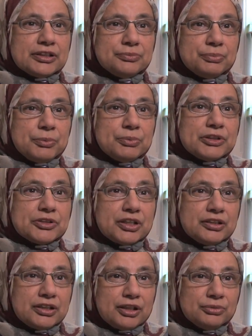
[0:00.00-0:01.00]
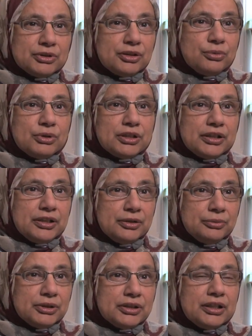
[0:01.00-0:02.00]
and people shut down. They don't want to
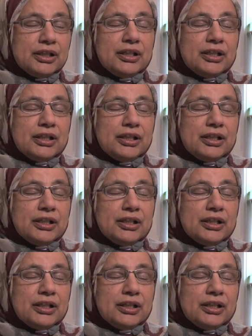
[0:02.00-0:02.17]
hear it.